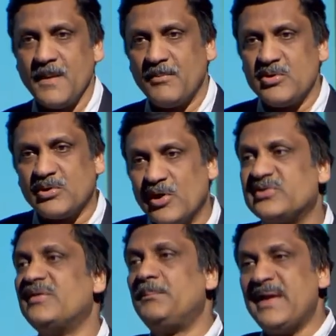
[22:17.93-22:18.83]
You can
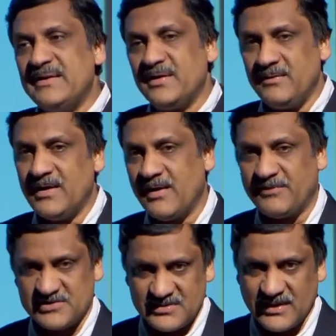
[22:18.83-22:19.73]
also have a blended
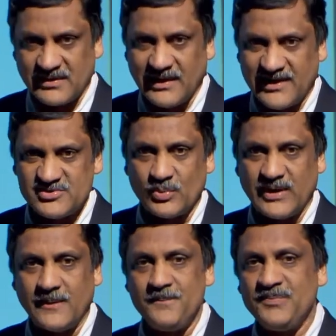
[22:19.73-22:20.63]
version in class where